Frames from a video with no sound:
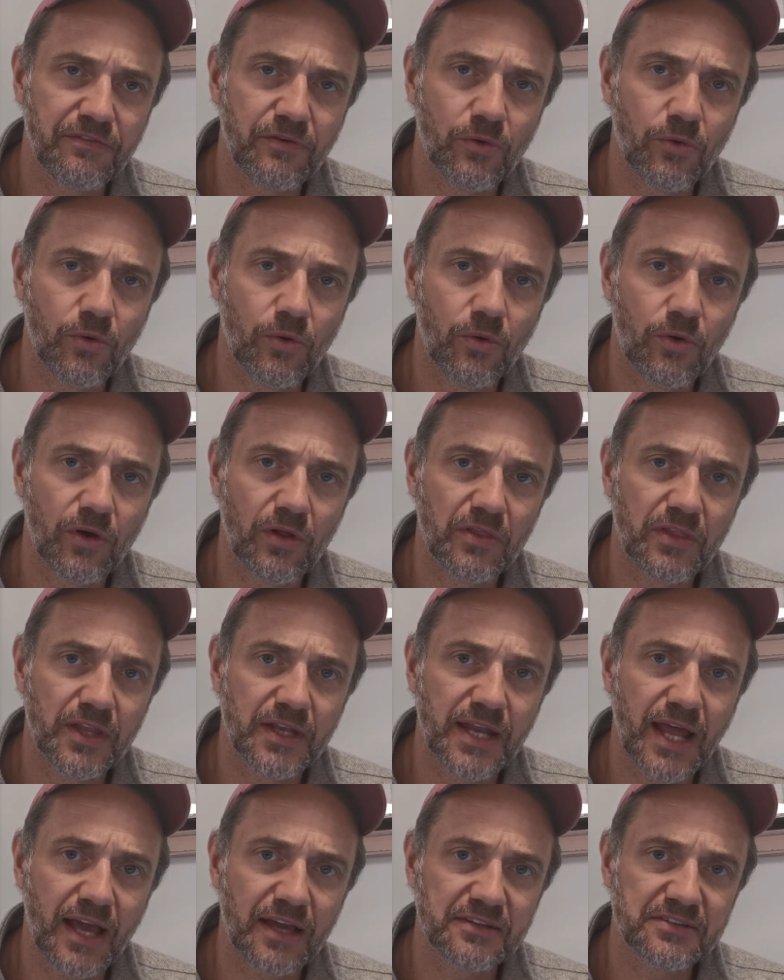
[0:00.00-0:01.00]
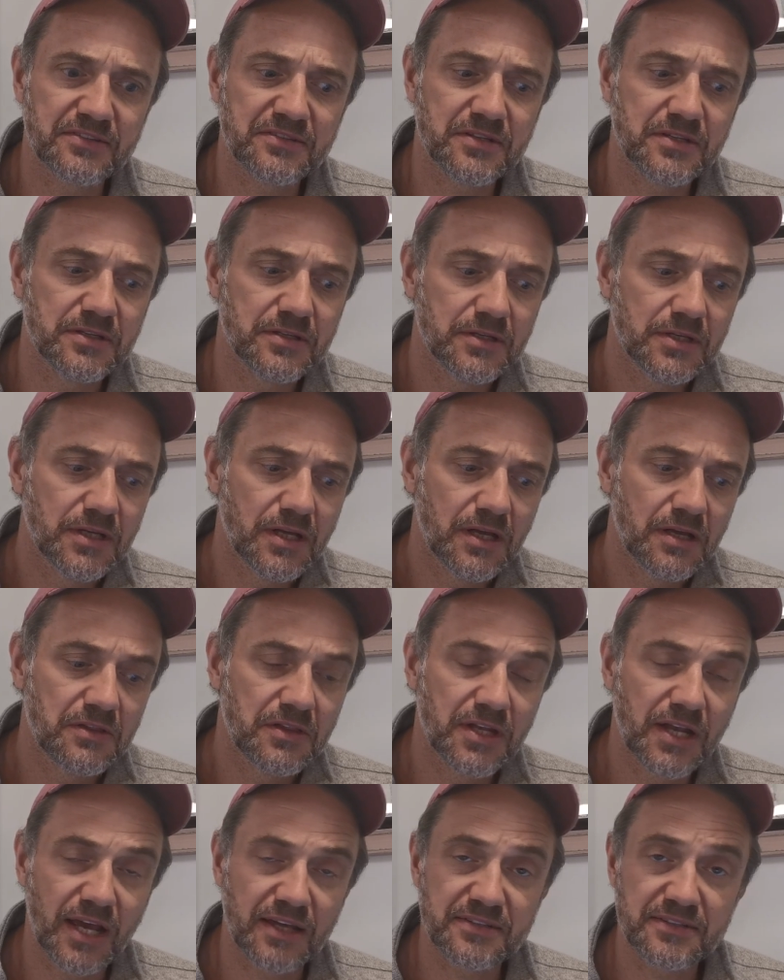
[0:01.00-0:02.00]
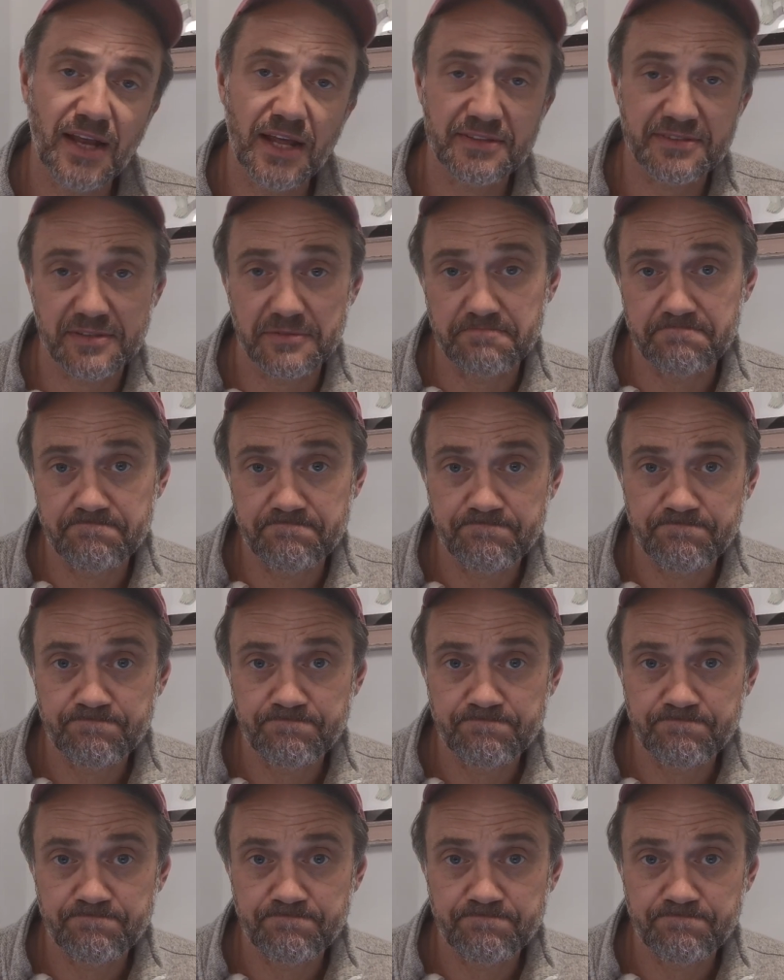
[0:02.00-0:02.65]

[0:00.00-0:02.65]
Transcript: for the next the next lesson.